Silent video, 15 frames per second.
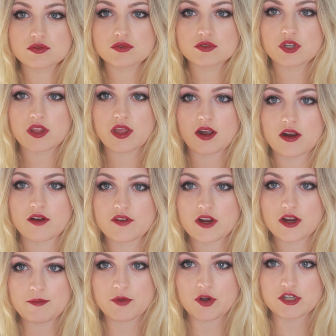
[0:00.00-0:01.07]
So they are
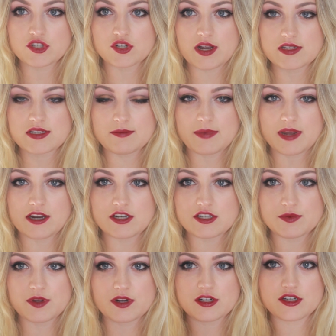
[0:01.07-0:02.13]
very moisturizing, but I
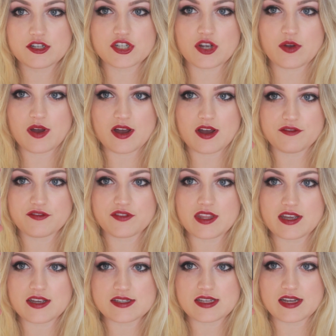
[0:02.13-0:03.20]
just wanted to show off
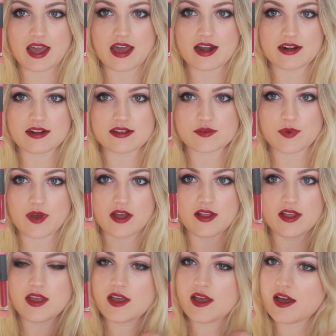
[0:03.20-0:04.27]
this and add it as
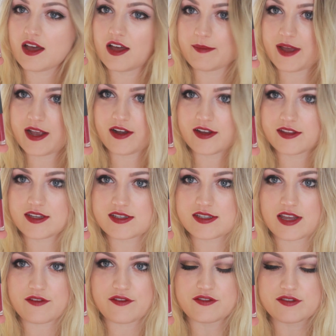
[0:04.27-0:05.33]
well. Um, I got this
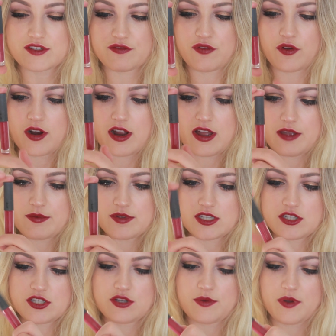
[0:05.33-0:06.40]
at Sephora. It was
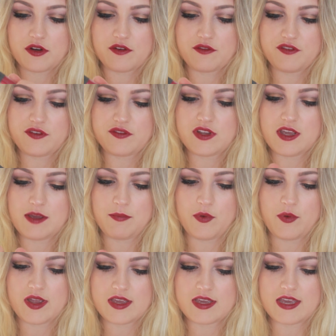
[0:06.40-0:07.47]
the two hundred fifty
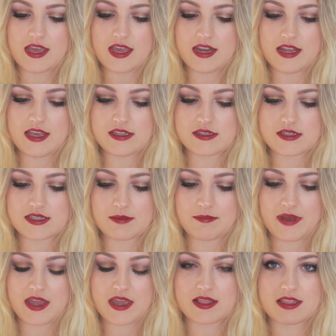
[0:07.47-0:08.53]
point kit. It's the
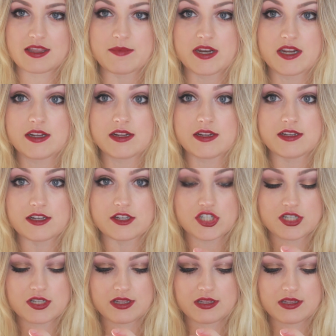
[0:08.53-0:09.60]
BITE limited
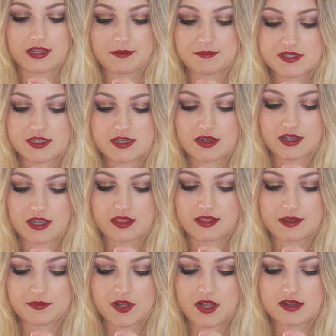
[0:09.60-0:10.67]
edition lipstick and
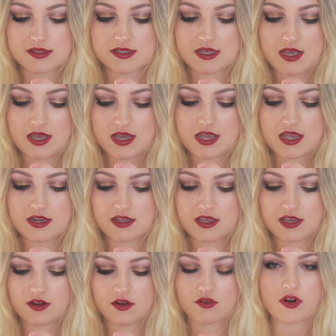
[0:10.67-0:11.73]
lip gloss in
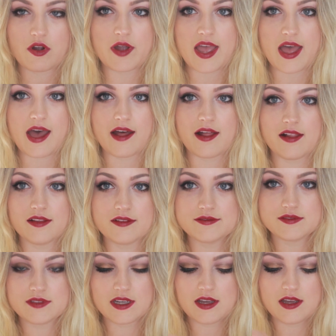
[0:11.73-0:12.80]
Kir Royale.
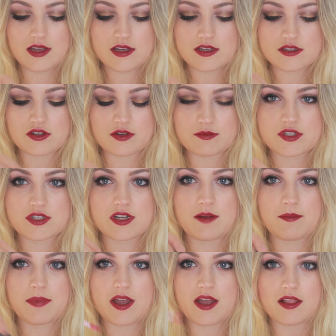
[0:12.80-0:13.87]
So I'm just going
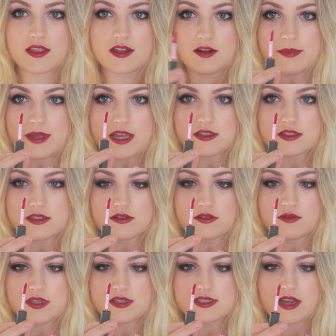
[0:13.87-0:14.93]
to apply a little bit
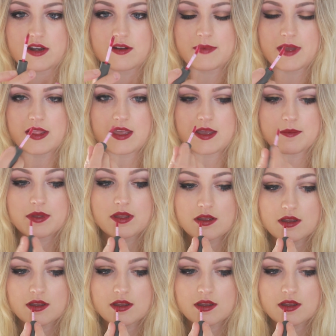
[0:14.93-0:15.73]
to the center of my lip.